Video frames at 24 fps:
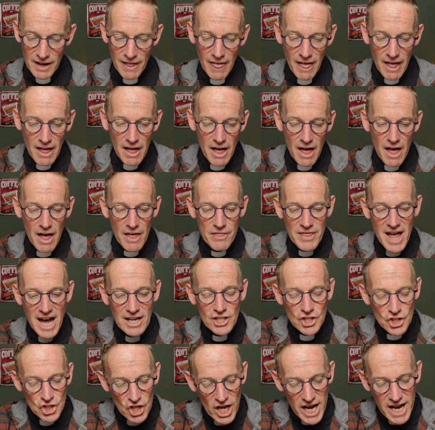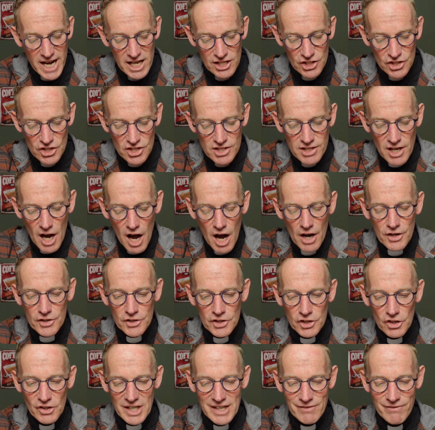that changes
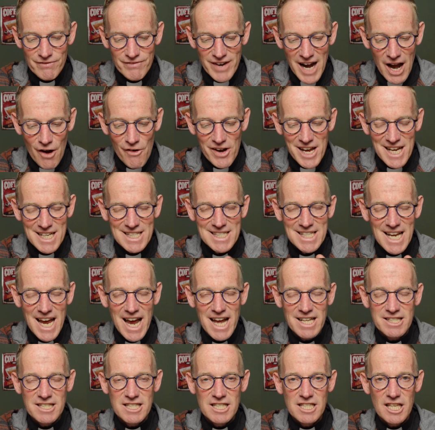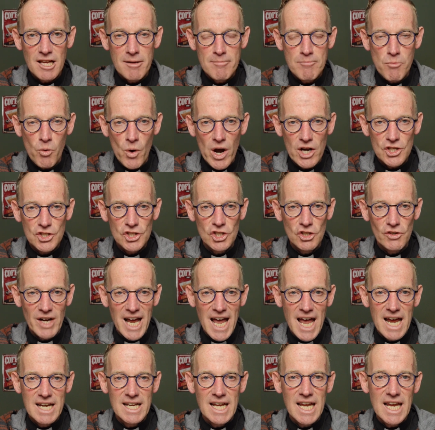under very intense pressure
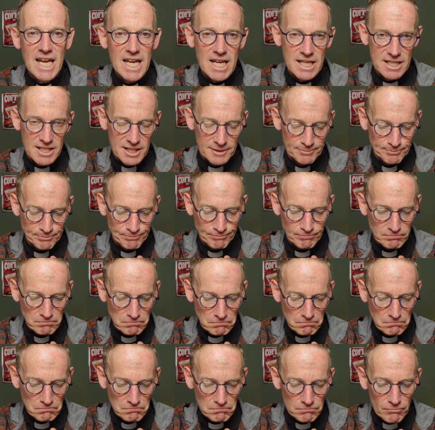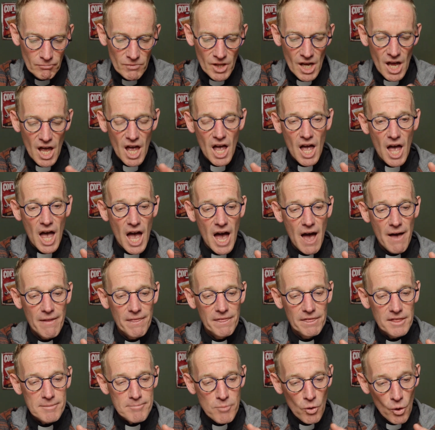and heat.
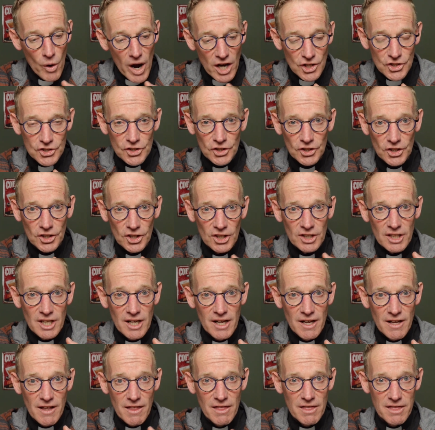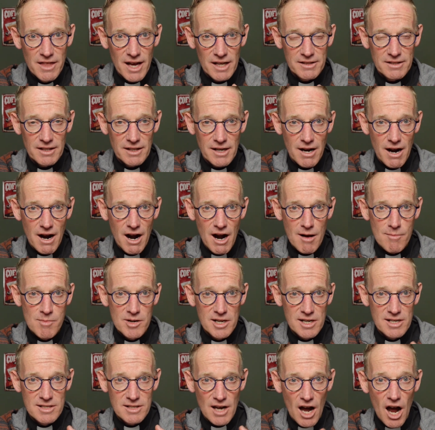And the pressure that the
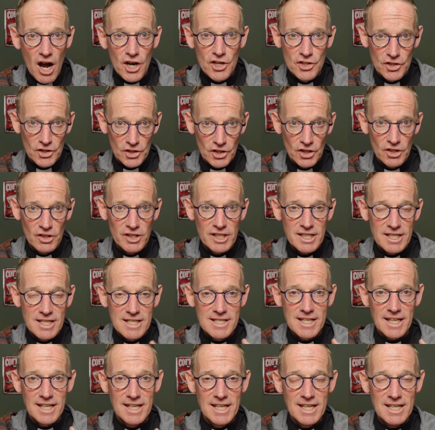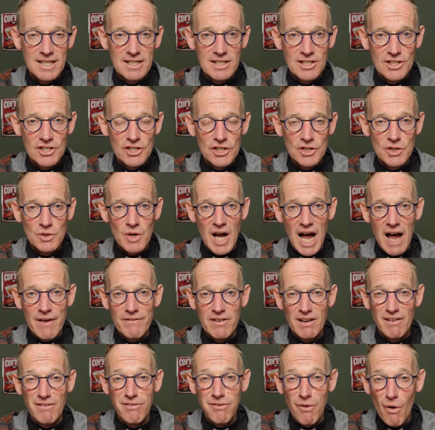carbon is under is akin to
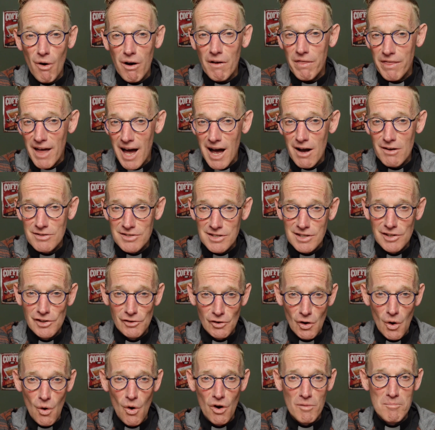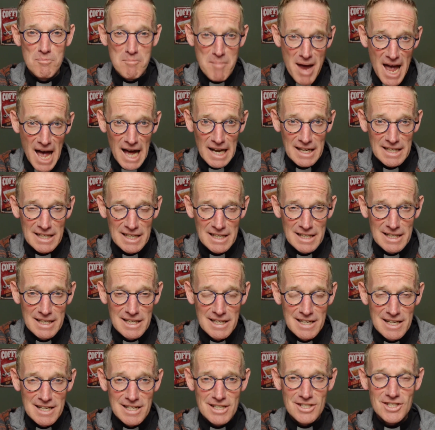having 4,000 grown men
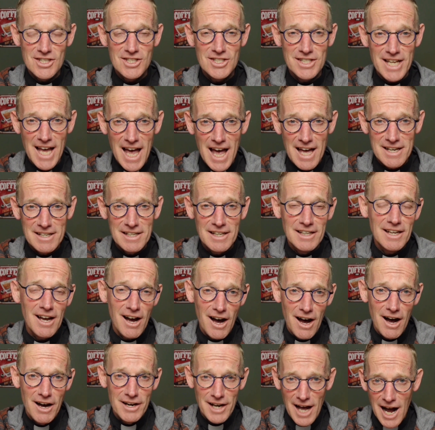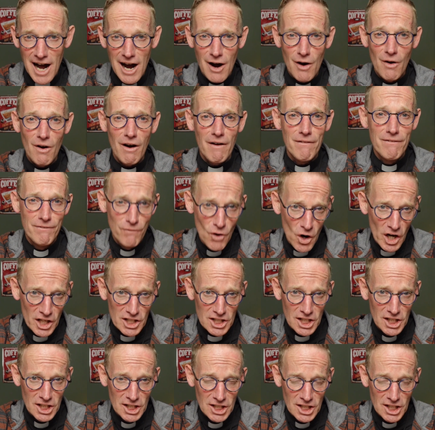standing on our foot.